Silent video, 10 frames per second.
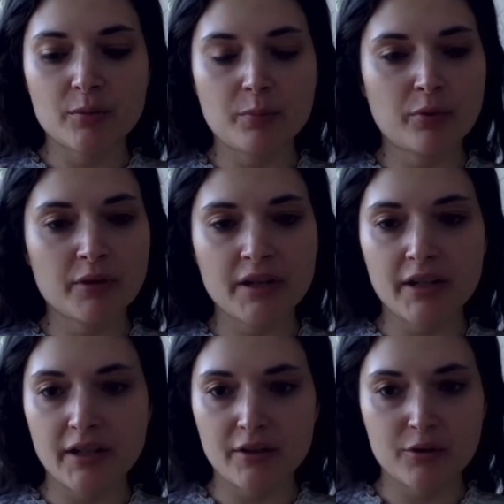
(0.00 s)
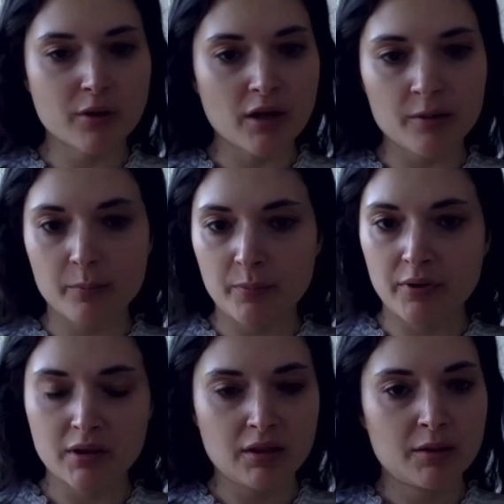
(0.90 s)
pre-Trump,
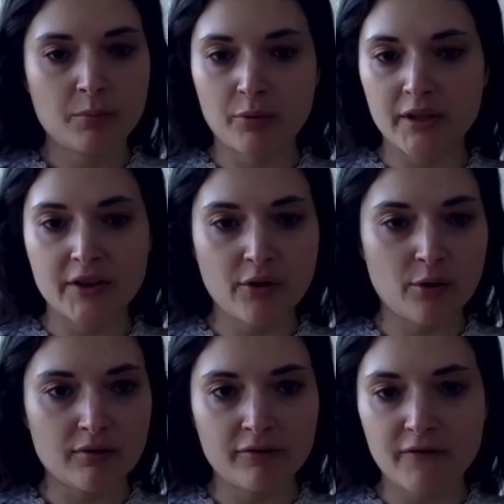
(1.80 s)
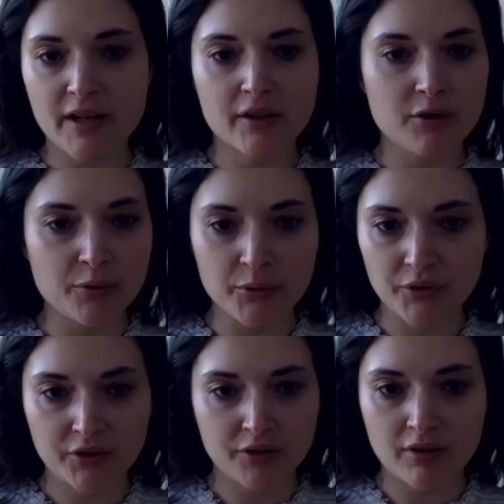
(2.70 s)
pre the whole fake
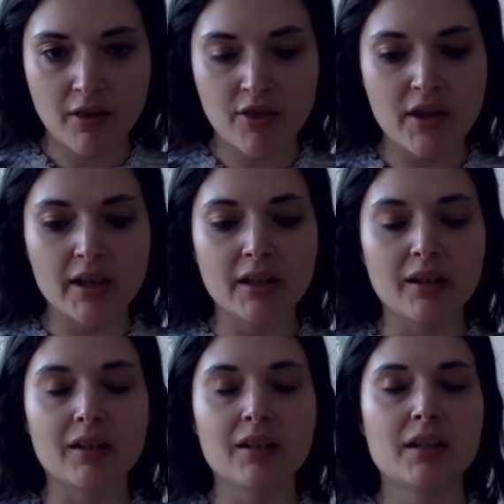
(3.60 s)
news thing.